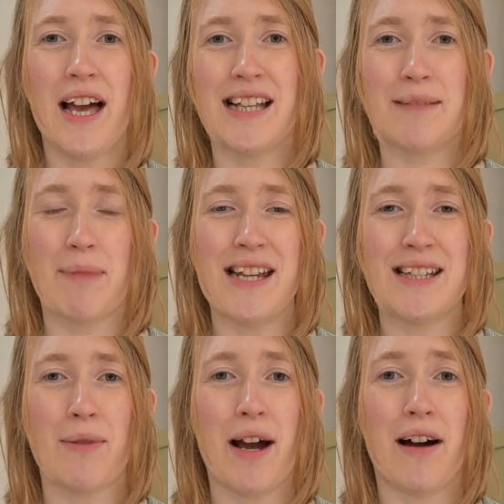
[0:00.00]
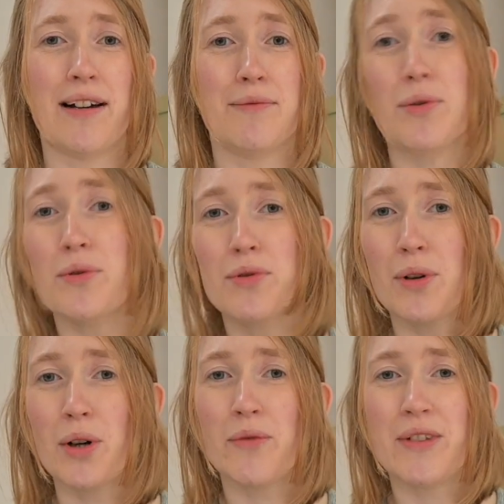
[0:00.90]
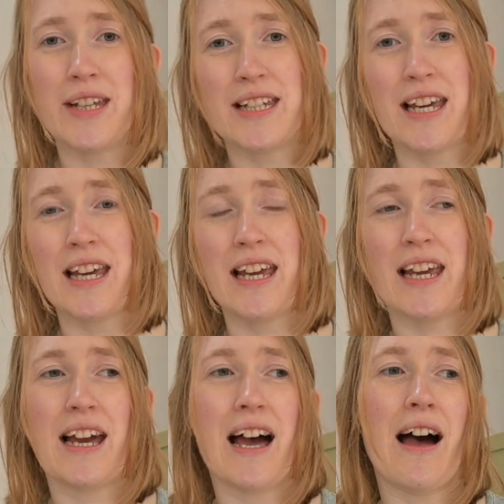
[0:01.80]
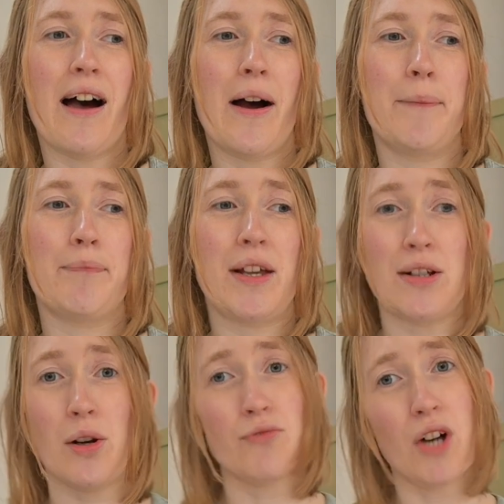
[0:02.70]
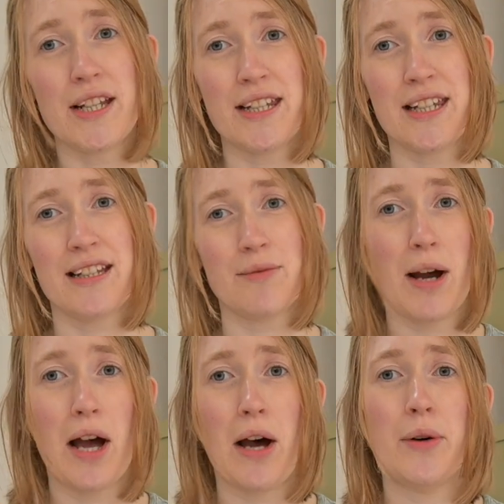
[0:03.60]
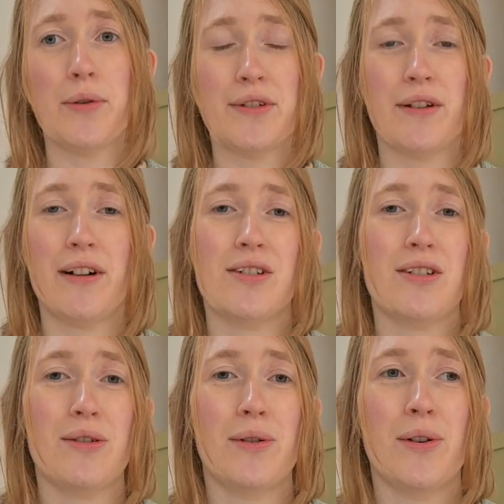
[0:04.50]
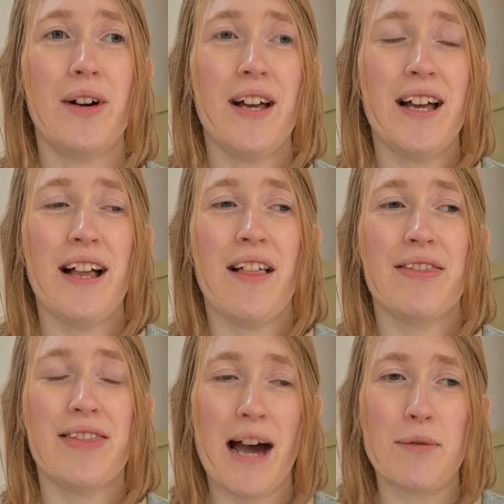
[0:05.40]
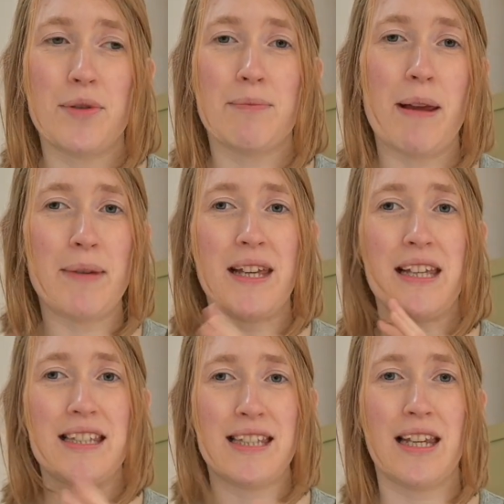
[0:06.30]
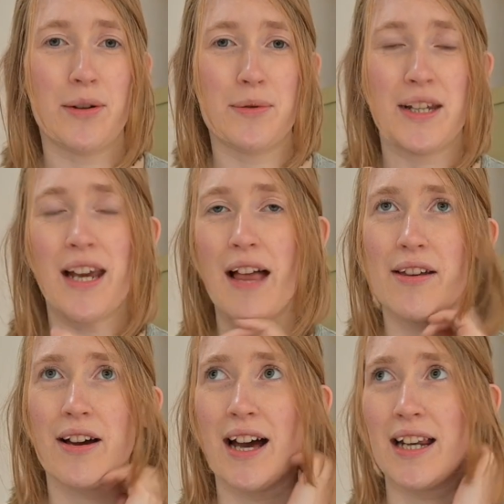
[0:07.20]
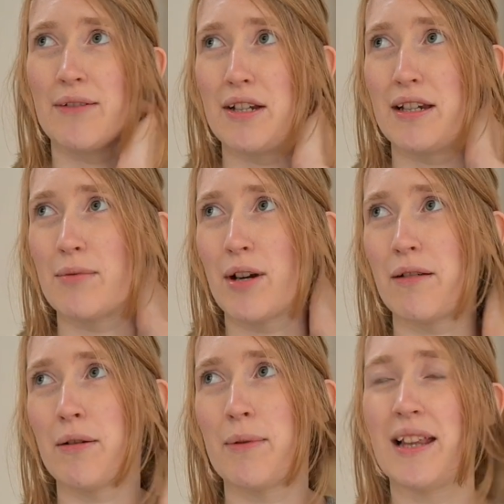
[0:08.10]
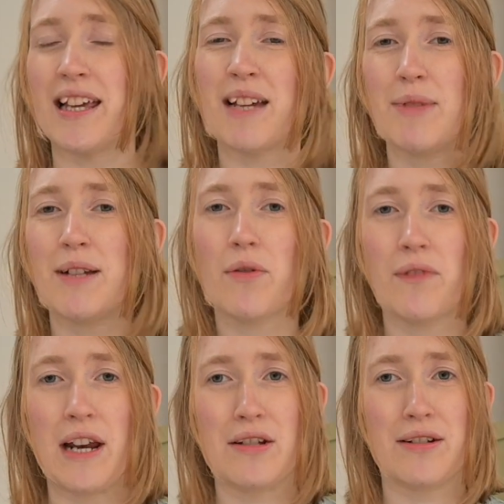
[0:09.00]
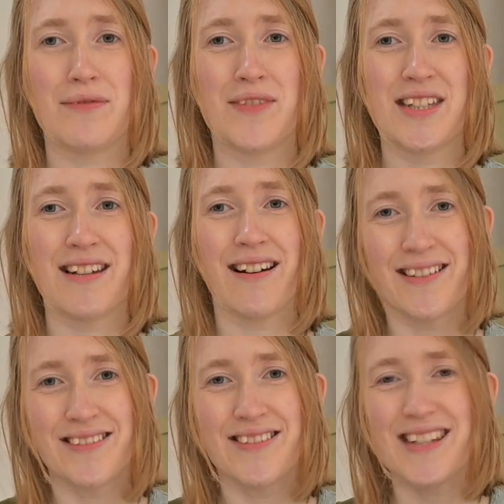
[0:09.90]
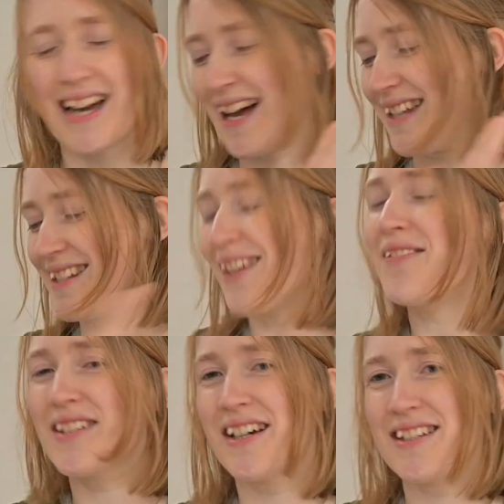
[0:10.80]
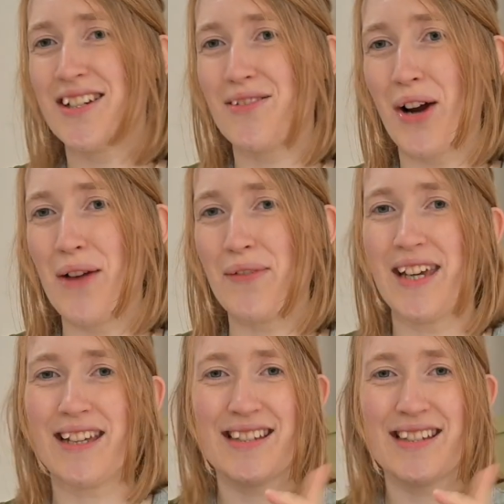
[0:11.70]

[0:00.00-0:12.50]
a space where I will do a lot of reading and a lot of writing as well. So I just thought that would maybe sync it all together, and I've ended up going with like a bit of a range of different styles, and stuff started arriving.